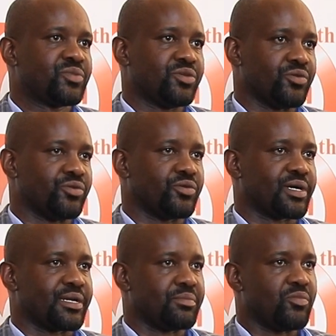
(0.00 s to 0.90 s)
You
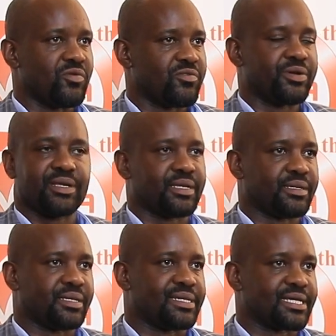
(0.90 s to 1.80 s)
can move on.
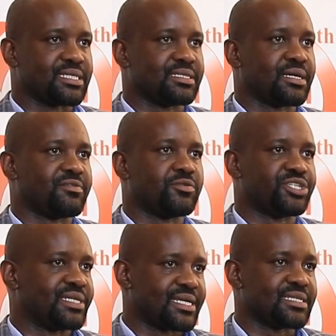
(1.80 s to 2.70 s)
He doesn't have, or
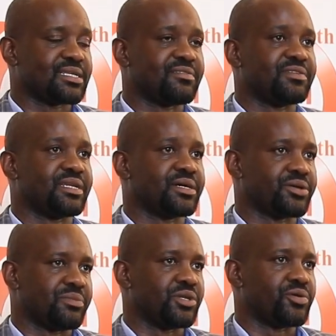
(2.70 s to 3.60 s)
she doesn't have any
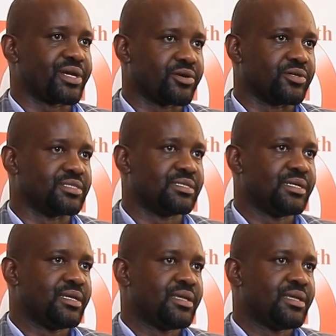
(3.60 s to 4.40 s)
criminal records.